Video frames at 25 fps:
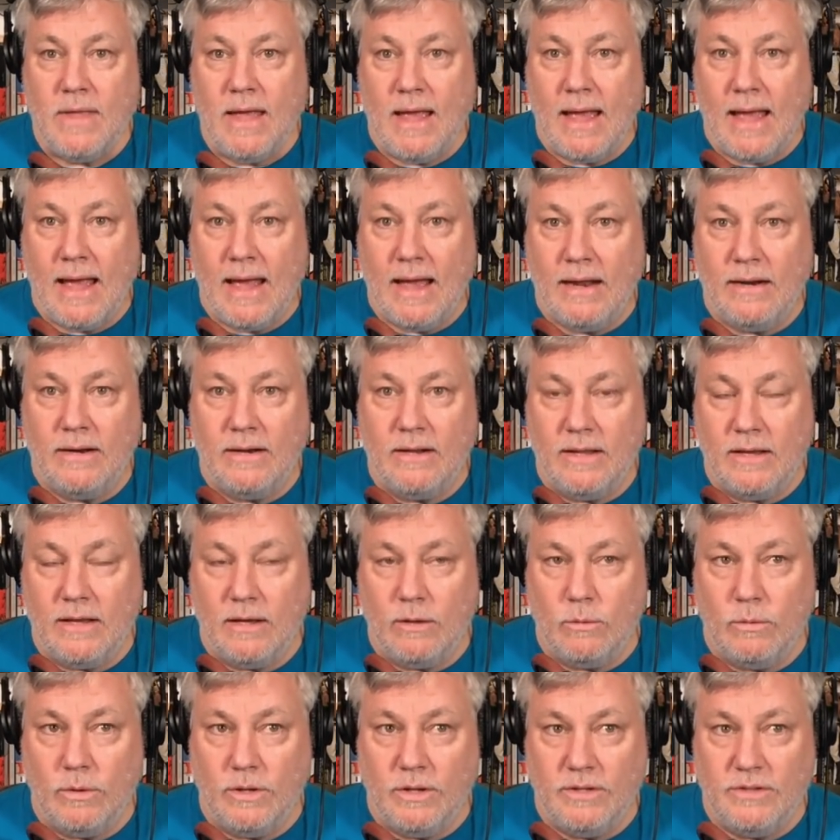and
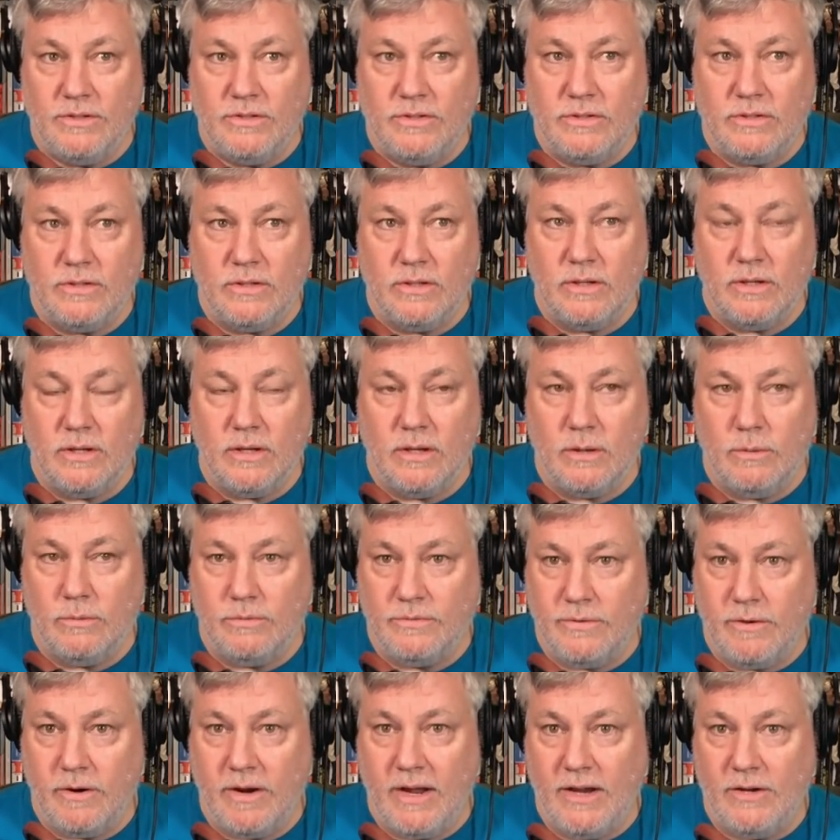it was it
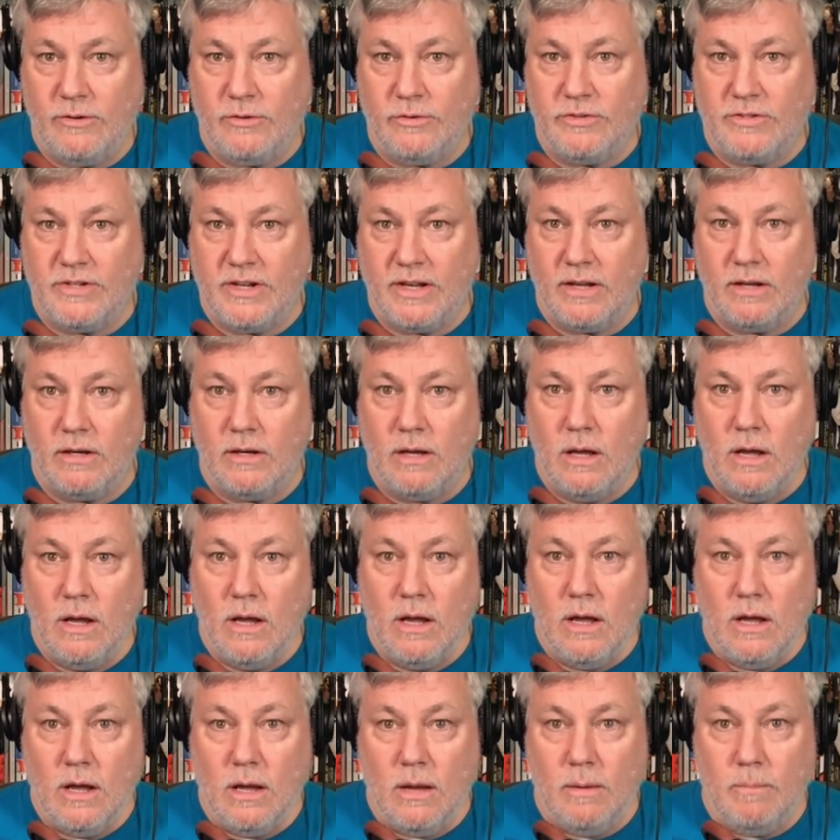was very interesting.
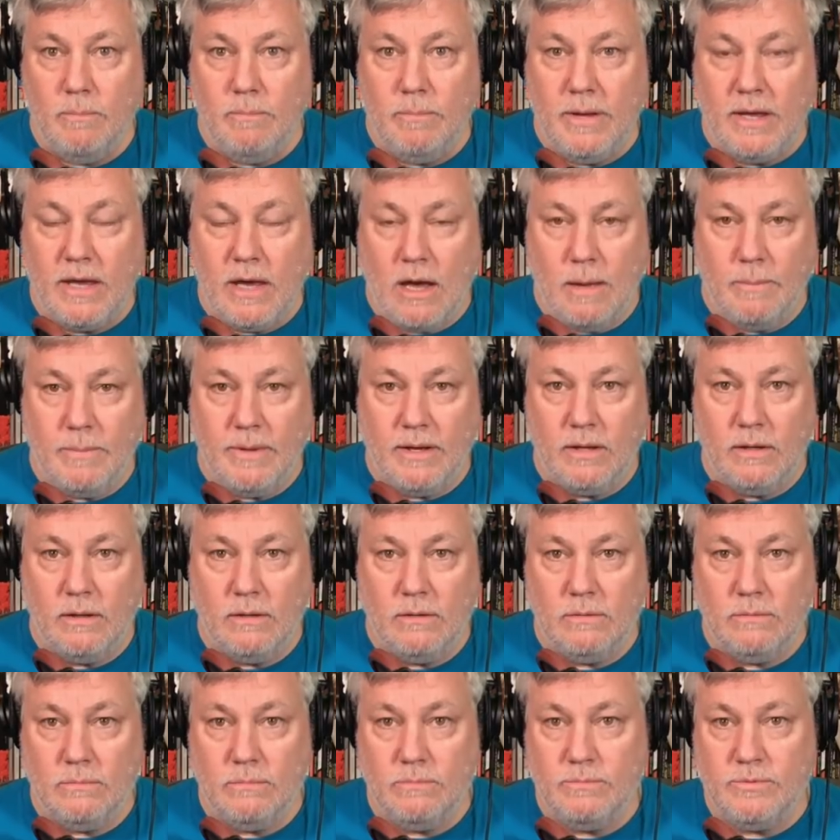
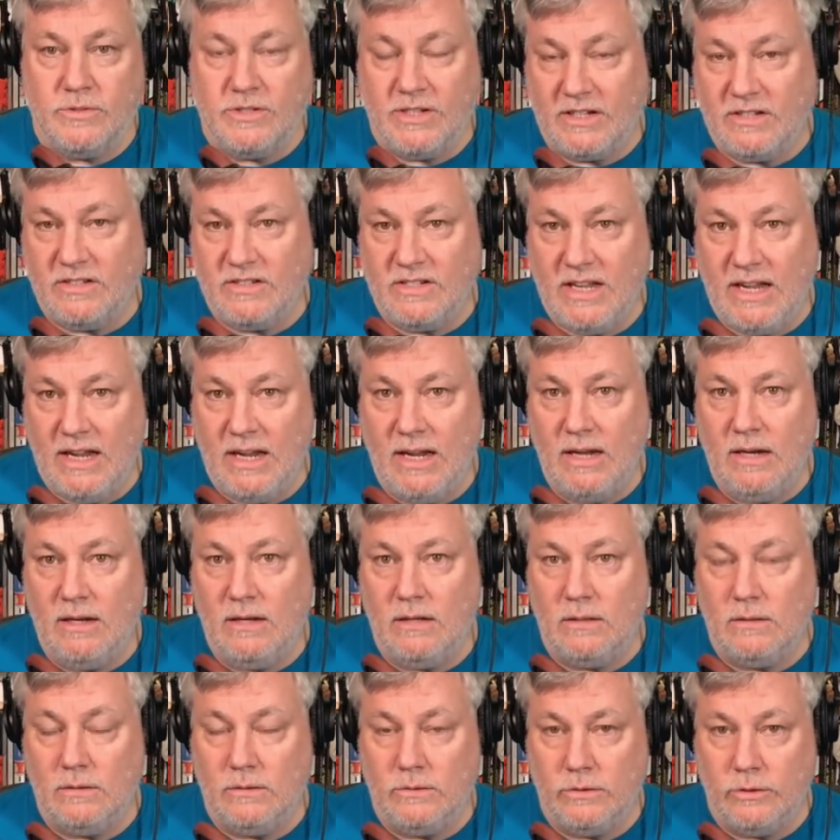Becoming 16
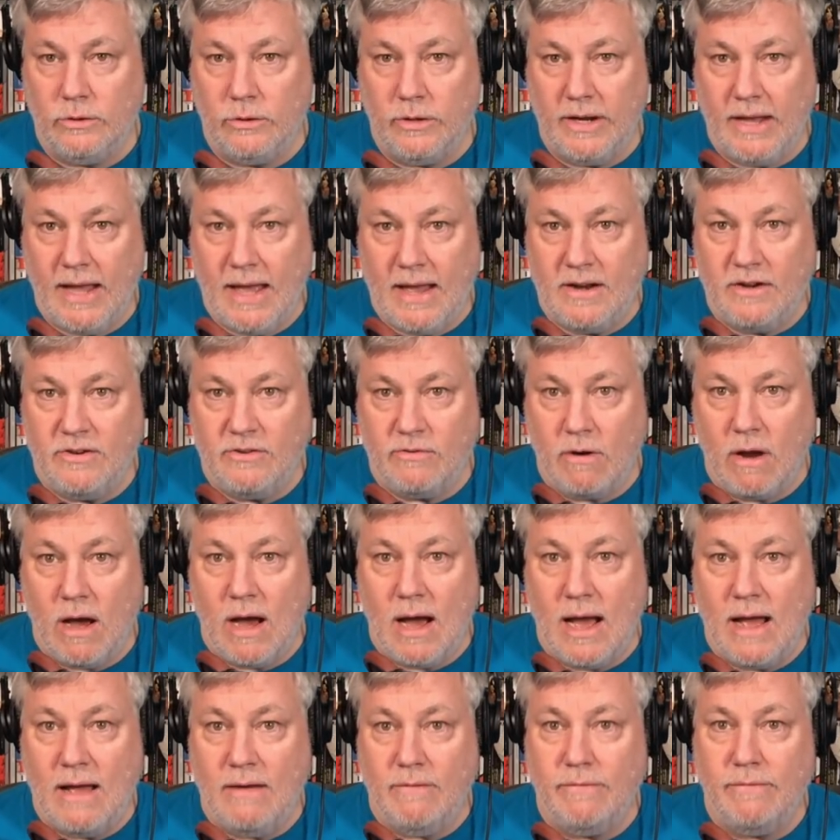and learning how to
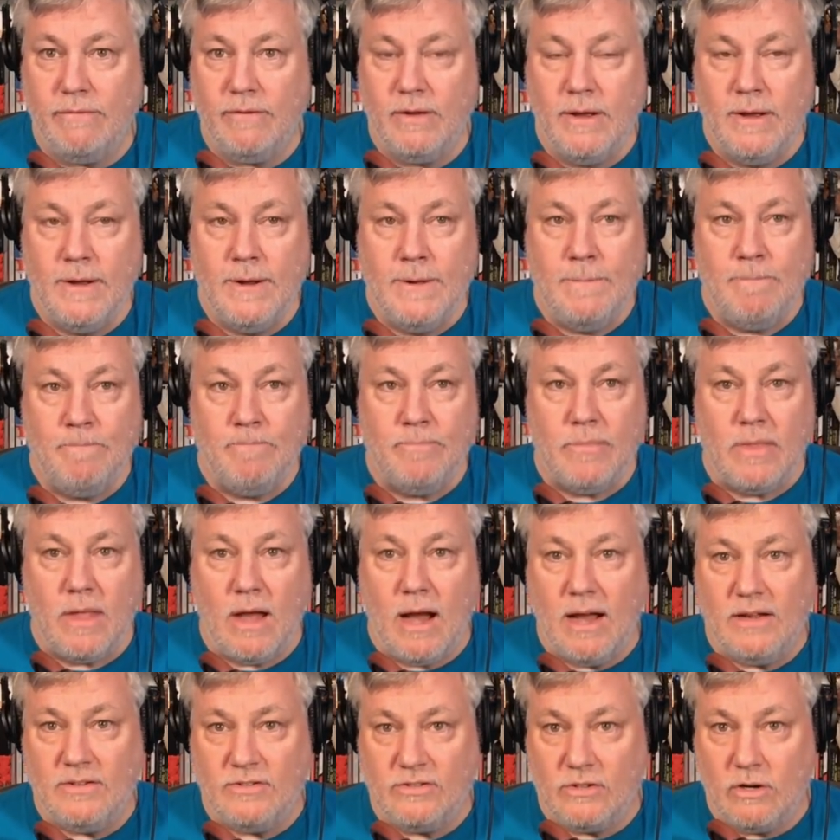drive,
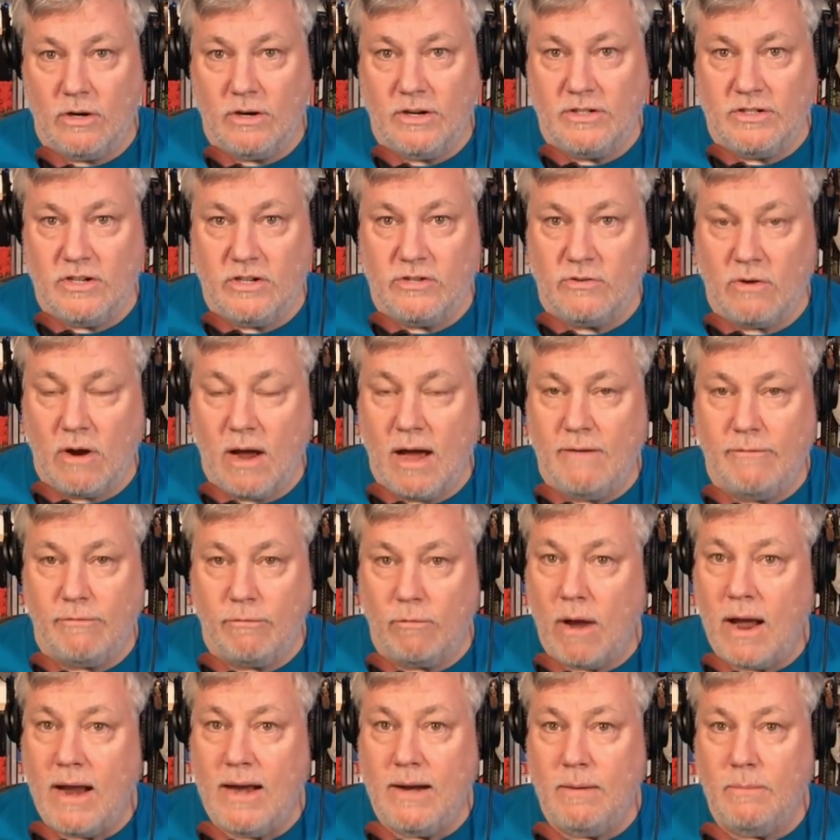I started to drive
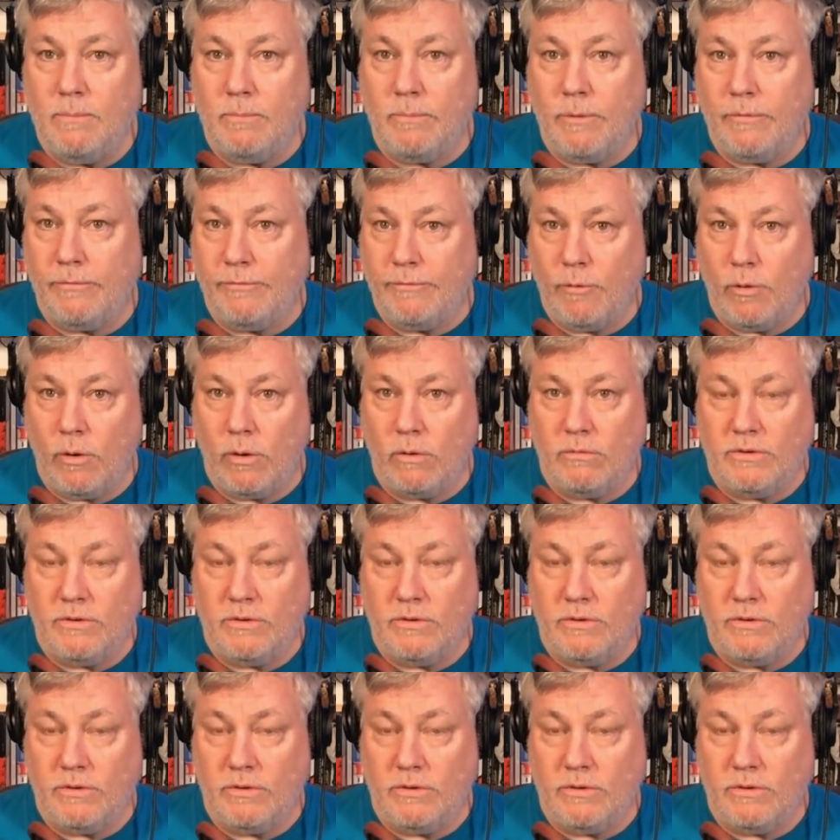right before